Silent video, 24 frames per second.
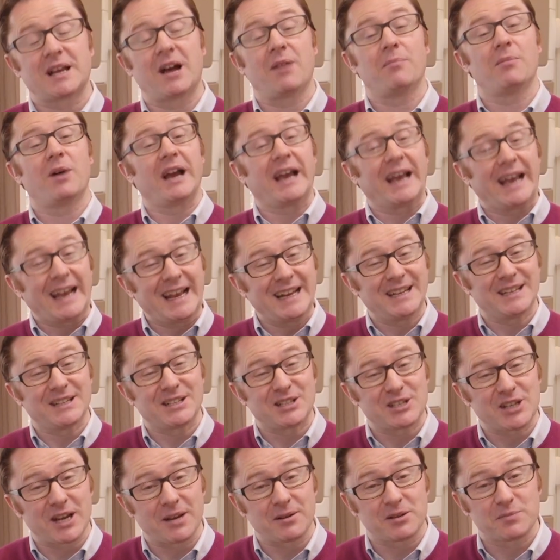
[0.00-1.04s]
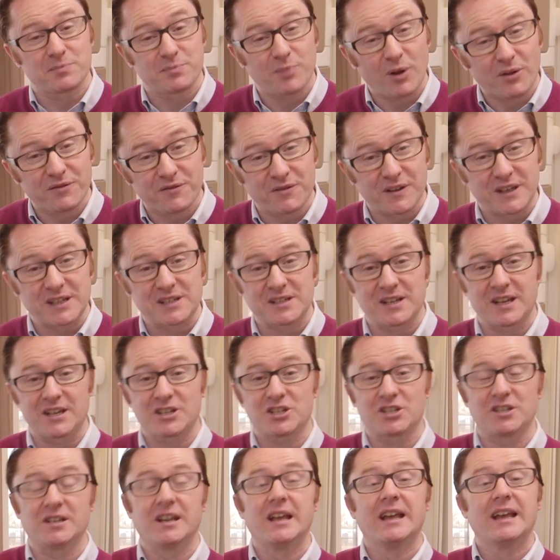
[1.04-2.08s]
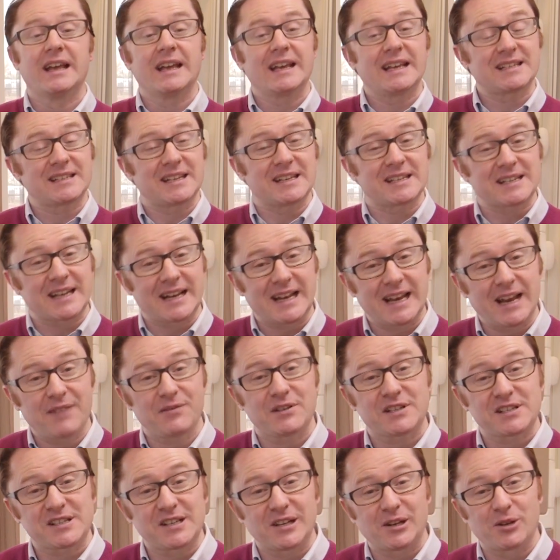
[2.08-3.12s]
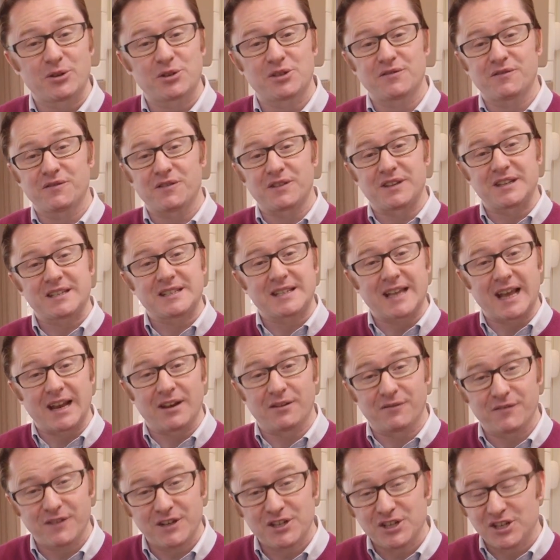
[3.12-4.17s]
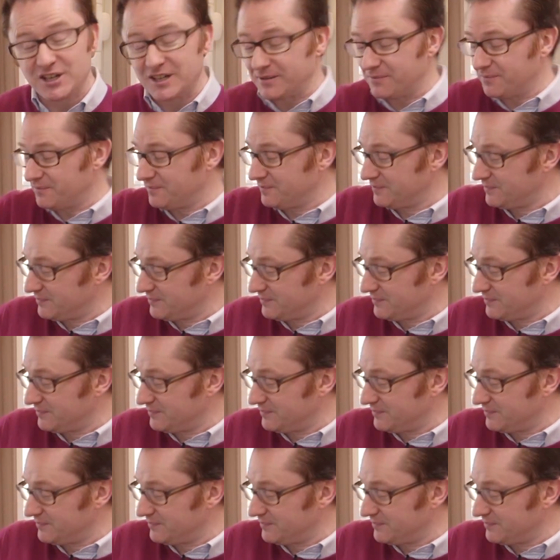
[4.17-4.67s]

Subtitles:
out my inner James Bond fixation is this clever solution for the television.